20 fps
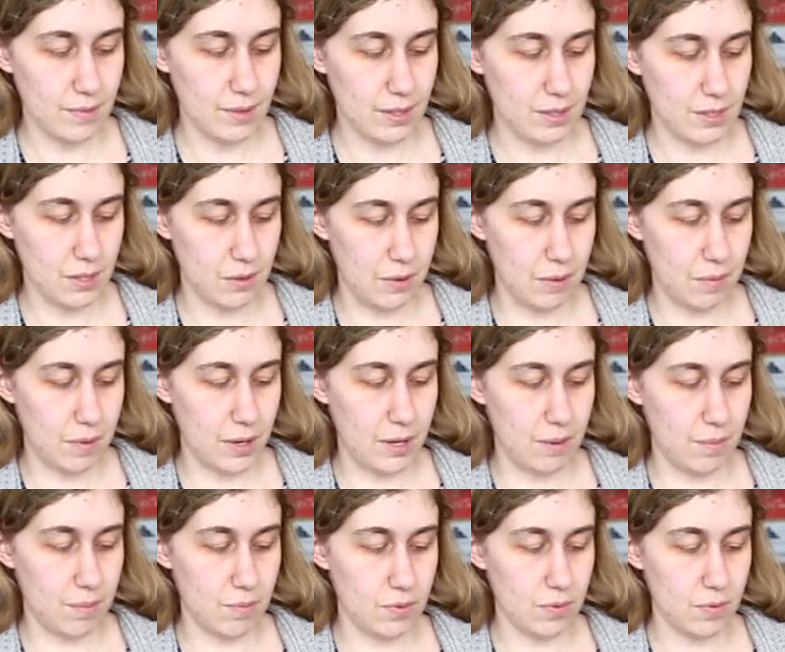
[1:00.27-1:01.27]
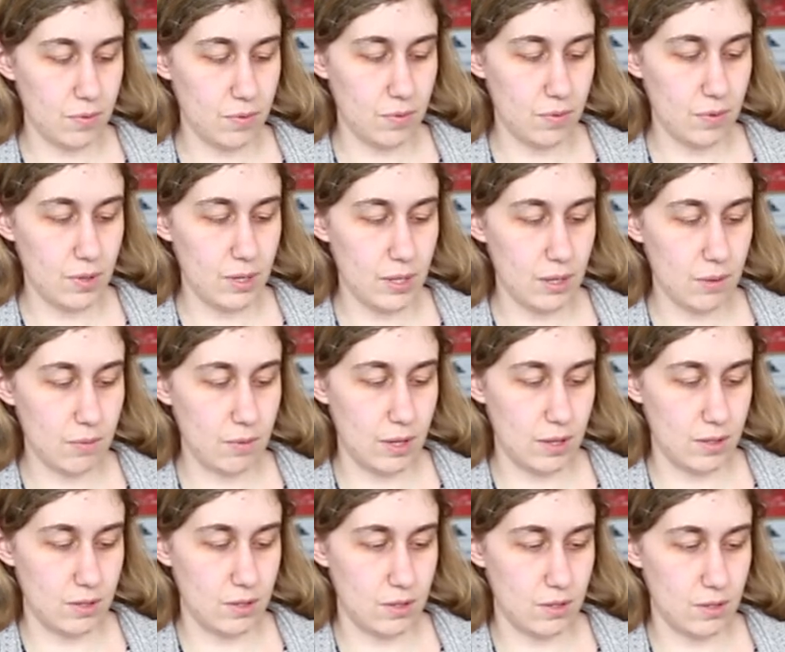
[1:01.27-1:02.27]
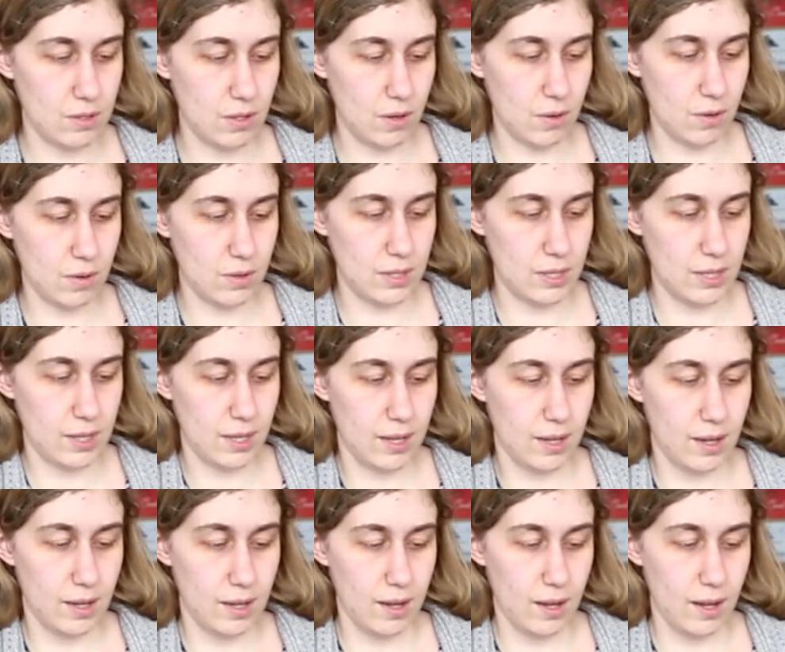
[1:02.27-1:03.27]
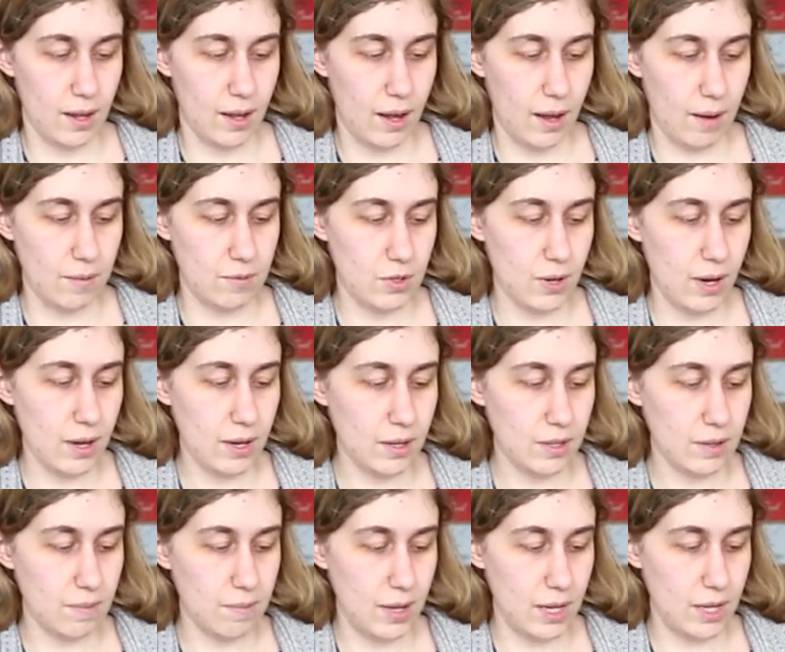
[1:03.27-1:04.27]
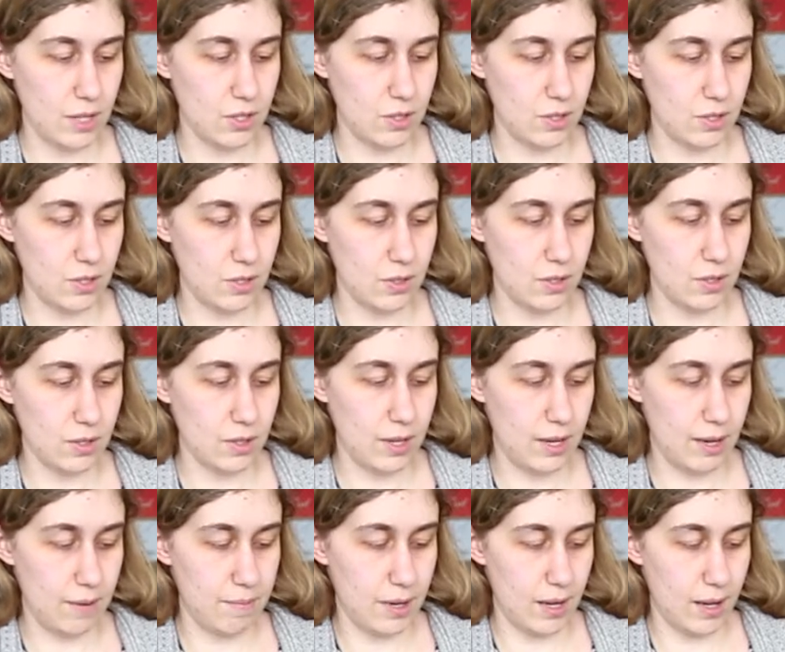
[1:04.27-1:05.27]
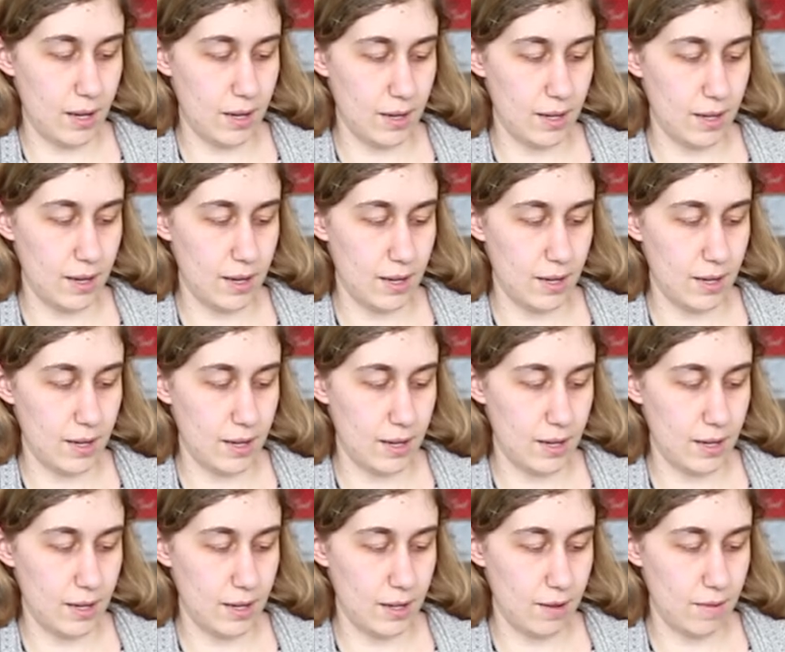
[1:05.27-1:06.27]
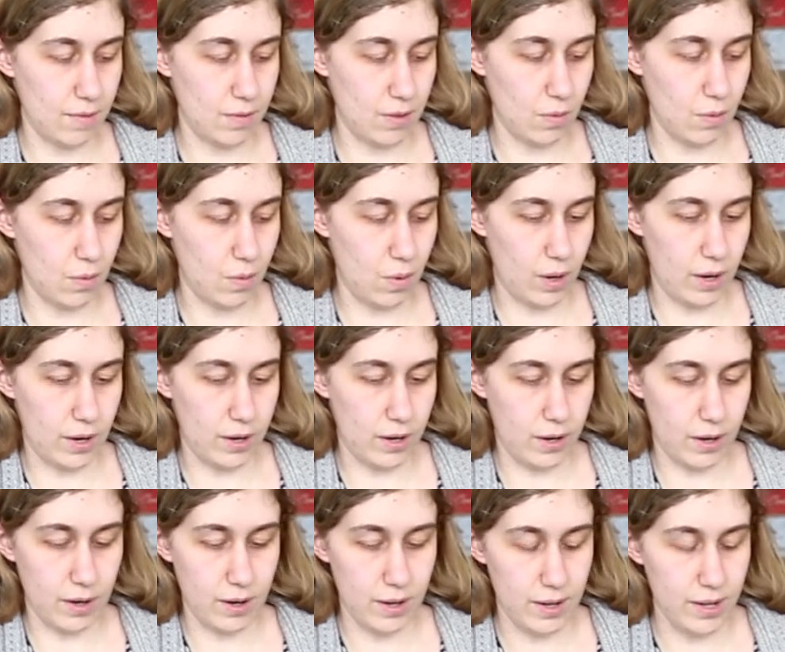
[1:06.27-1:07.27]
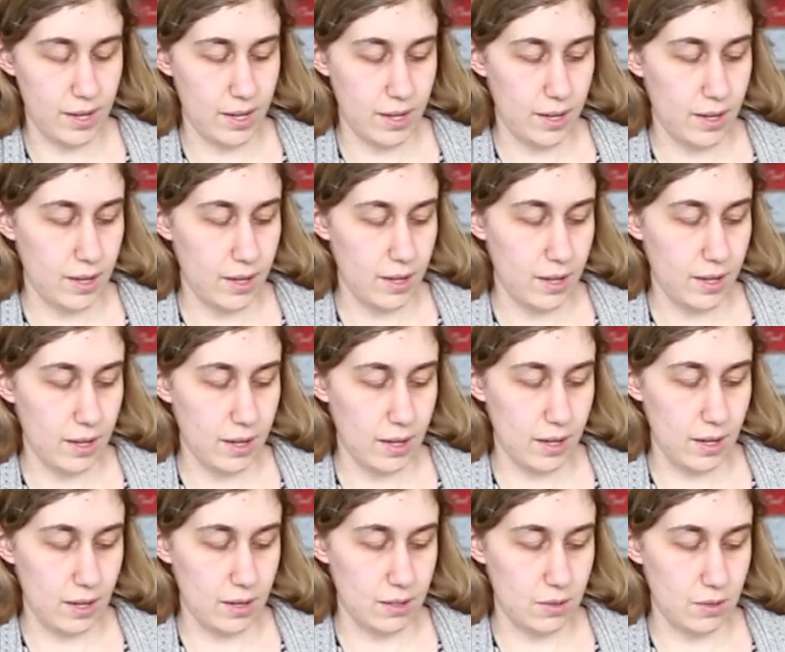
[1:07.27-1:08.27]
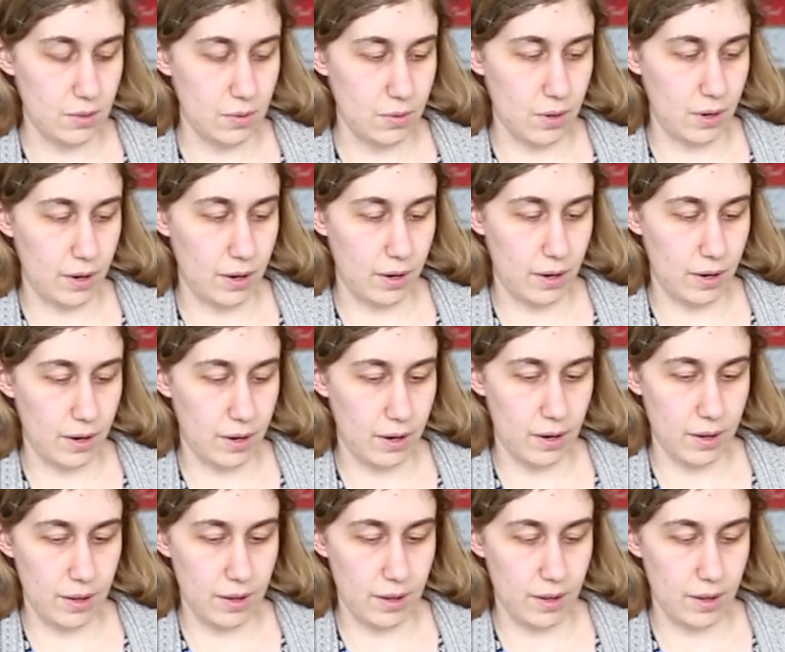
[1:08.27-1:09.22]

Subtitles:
So we want it pretty well soaked. I'm trying to make sure that I'm not getting any of the water onto our